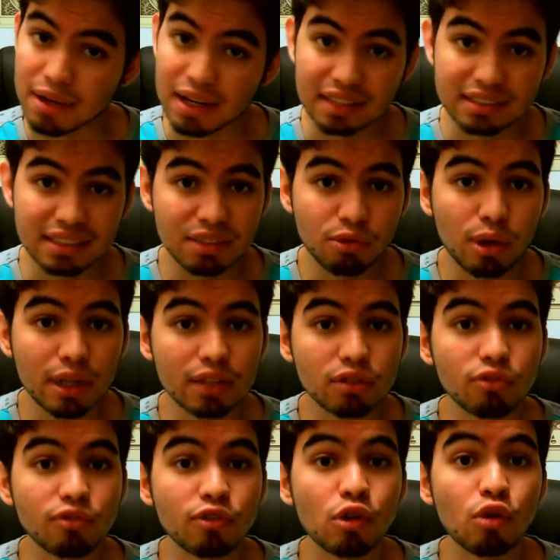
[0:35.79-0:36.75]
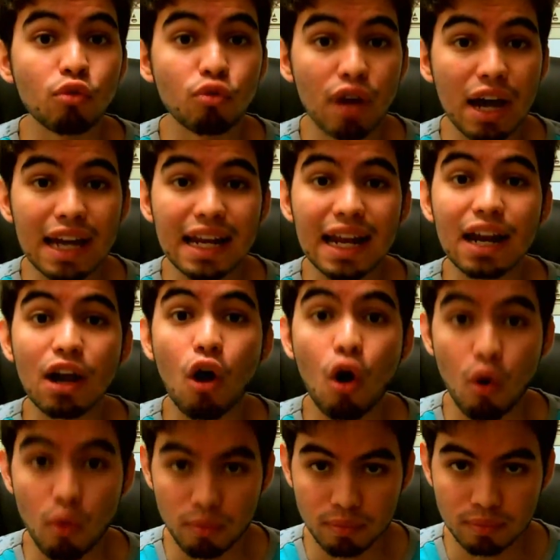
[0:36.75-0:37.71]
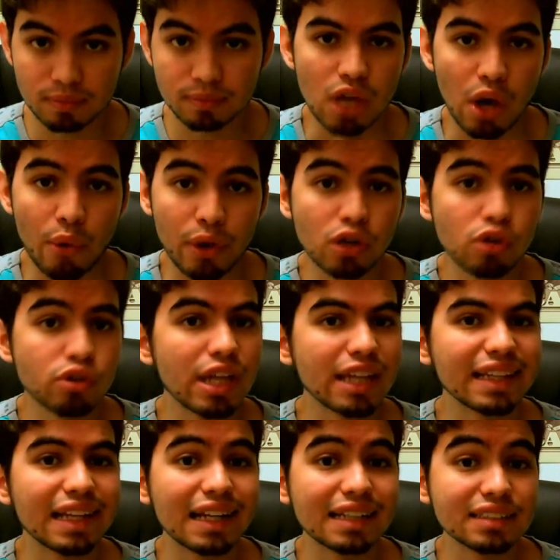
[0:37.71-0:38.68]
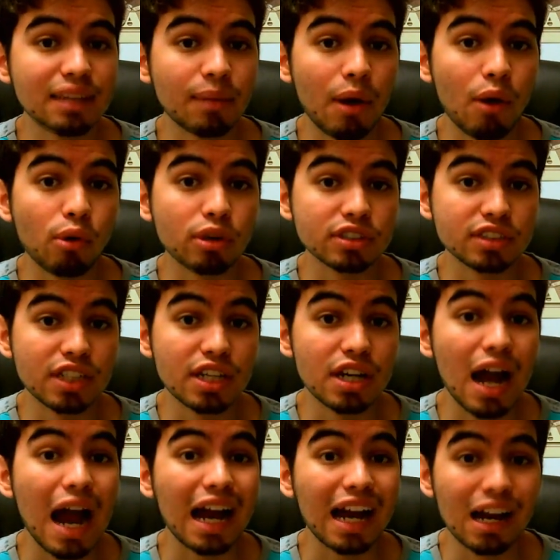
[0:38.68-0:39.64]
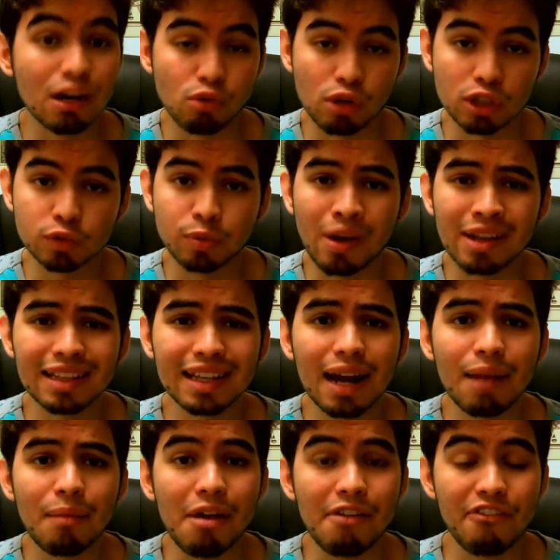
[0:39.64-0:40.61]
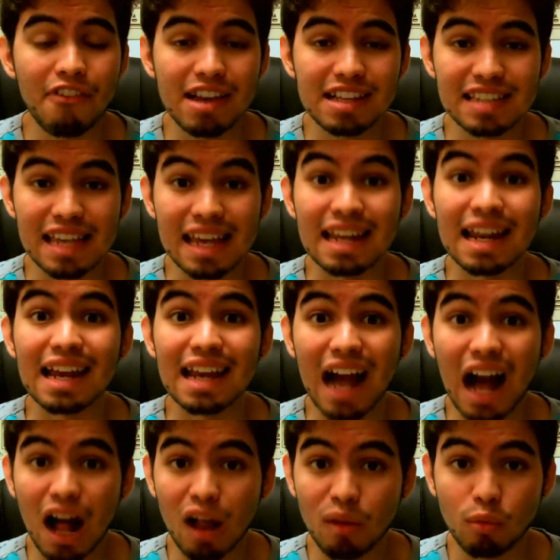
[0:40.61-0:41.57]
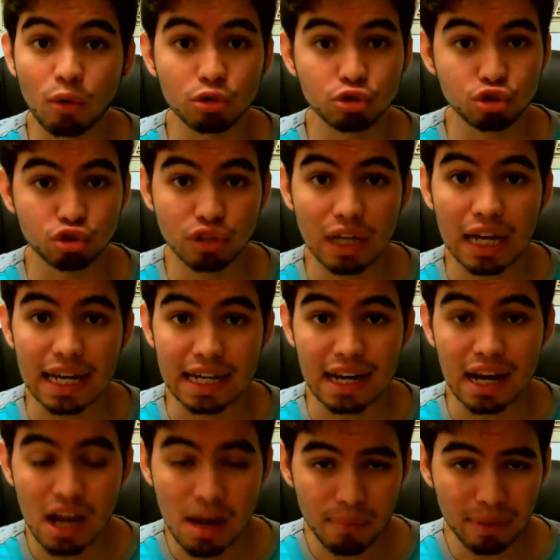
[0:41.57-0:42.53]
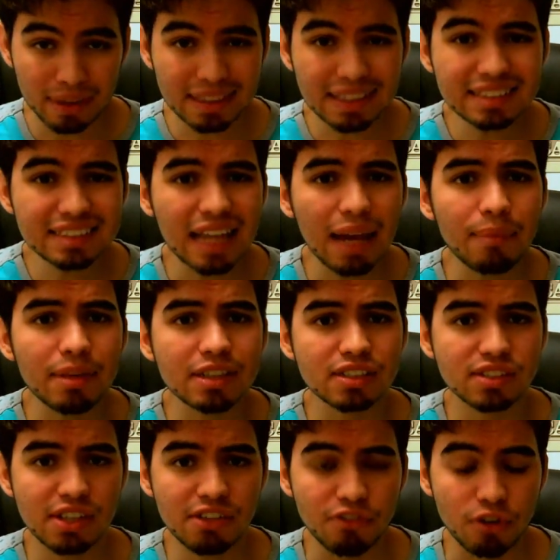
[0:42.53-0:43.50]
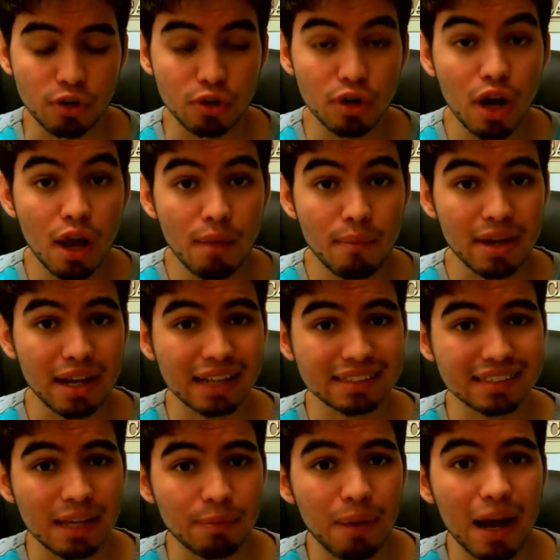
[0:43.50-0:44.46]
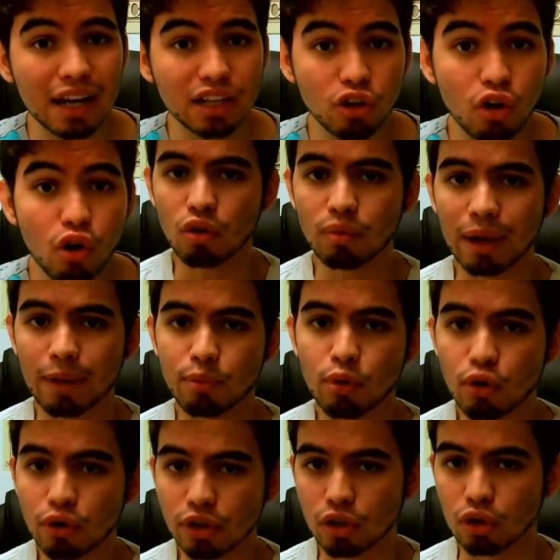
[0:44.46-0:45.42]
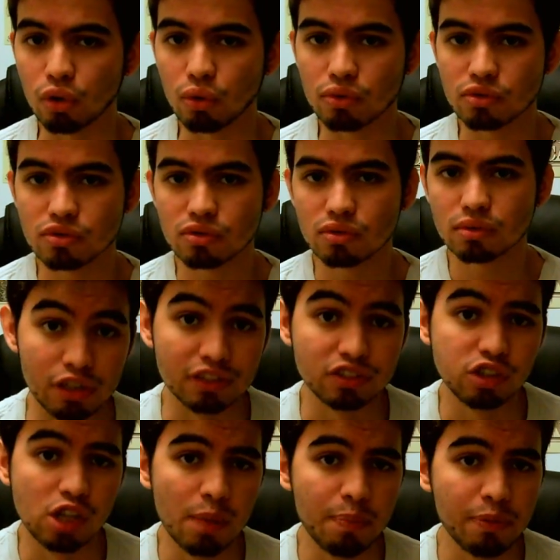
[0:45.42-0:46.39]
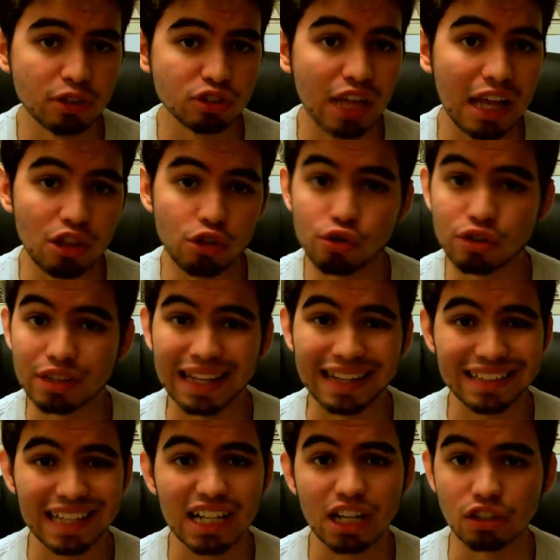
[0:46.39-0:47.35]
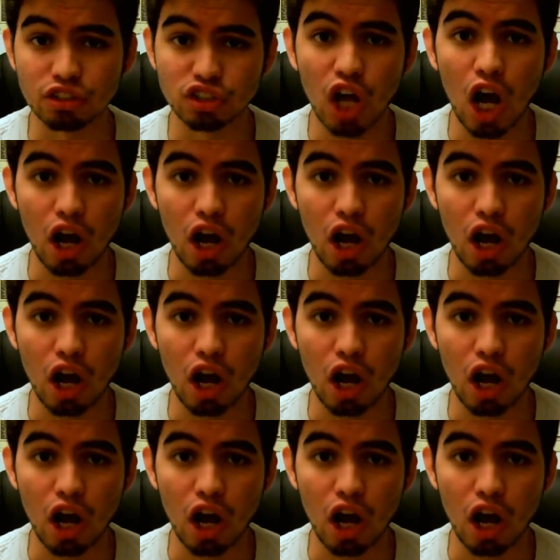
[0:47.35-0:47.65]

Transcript: because I wanted to feel right at home. Now, I know that the last time I was here, a gun was pointed at my face and I almost died. But this time is different because I packed all my poor clothes. The slippers that look like they can